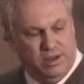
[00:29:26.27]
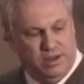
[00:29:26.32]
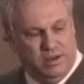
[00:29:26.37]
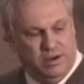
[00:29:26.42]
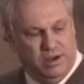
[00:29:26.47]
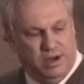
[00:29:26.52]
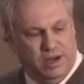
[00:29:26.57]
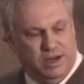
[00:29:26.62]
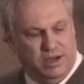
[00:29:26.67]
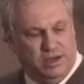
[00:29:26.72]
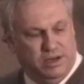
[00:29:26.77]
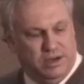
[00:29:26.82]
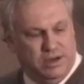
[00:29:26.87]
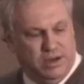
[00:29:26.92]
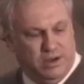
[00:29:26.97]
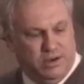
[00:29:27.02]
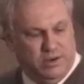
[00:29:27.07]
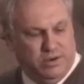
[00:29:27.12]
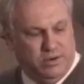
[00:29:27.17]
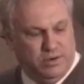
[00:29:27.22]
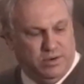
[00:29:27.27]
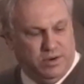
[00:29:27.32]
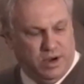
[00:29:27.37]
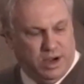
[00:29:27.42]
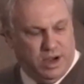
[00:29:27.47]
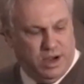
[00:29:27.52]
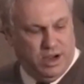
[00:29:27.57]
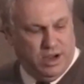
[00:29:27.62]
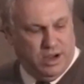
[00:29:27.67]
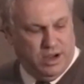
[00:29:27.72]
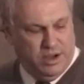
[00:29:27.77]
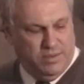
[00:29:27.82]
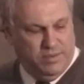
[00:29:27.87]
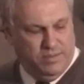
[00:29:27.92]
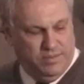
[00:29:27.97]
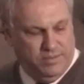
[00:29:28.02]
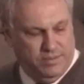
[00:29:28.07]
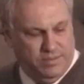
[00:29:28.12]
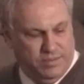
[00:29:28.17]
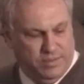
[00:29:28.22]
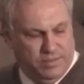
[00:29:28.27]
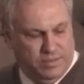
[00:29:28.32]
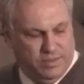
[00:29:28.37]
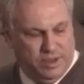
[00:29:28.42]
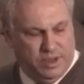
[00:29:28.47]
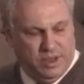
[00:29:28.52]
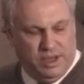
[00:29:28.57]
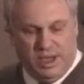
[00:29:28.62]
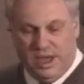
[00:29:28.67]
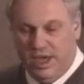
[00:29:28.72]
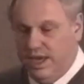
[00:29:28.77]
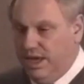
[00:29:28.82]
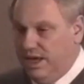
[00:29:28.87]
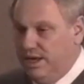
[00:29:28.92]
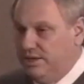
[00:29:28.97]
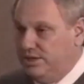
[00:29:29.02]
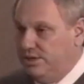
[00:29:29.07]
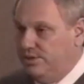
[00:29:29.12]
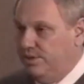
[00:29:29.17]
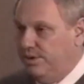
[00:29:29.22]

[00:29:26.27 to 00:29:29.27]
You need to know the keys.